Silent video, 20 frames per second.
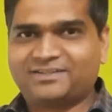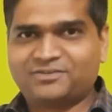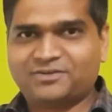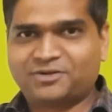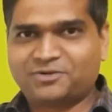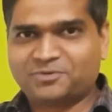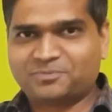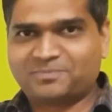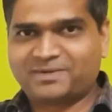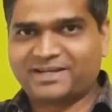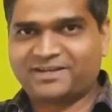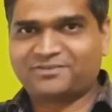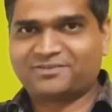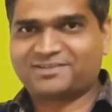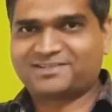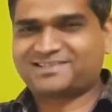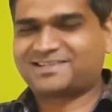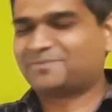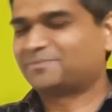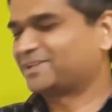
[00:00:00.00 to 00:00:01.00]
you have to break your
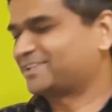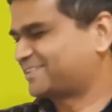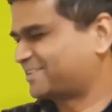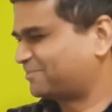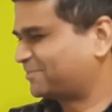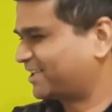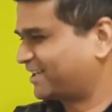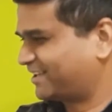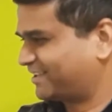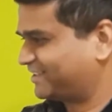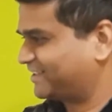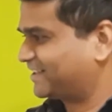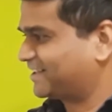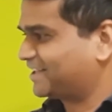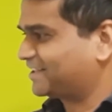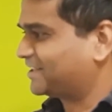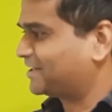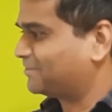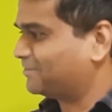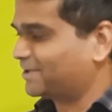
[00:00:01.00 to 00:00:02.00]
stomach, something like that.
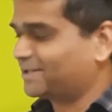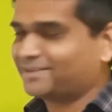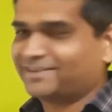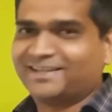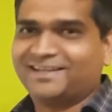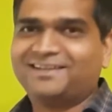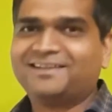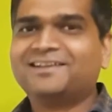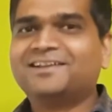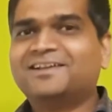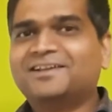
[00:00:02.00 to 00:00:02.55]
Atara barutte.